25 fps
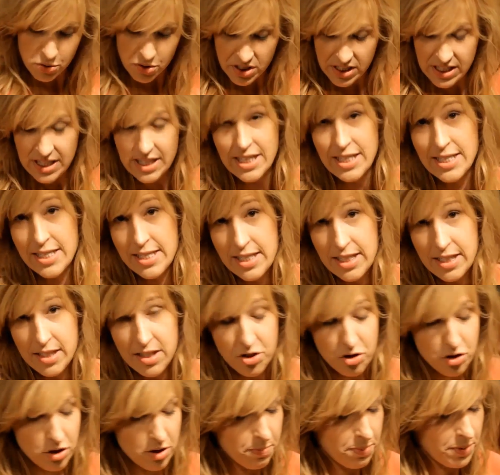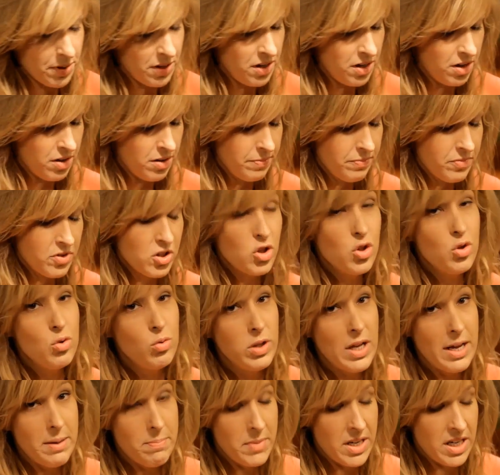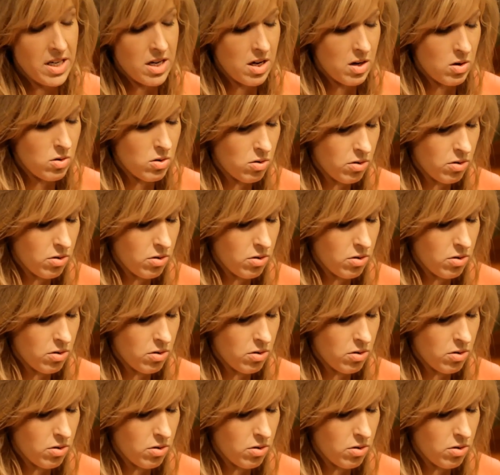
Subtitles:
see any seeds jump in there, you let me know,